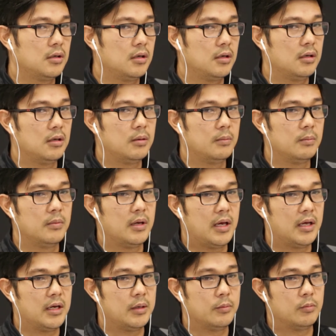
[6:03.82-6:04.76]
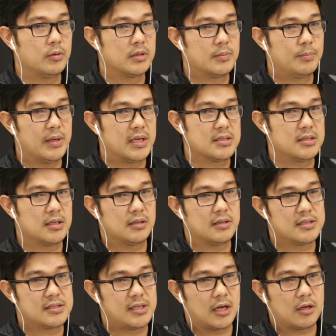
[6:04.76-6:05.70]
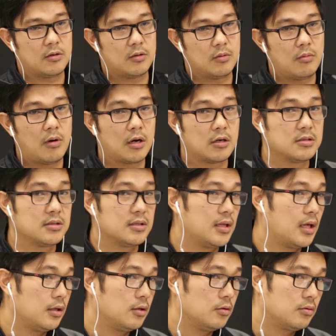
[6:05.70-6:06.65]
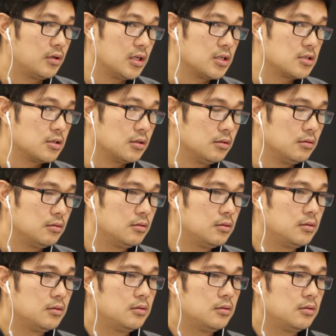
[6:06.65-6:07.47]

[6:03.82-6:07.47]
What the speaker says: and it would basically cycle the water to that location.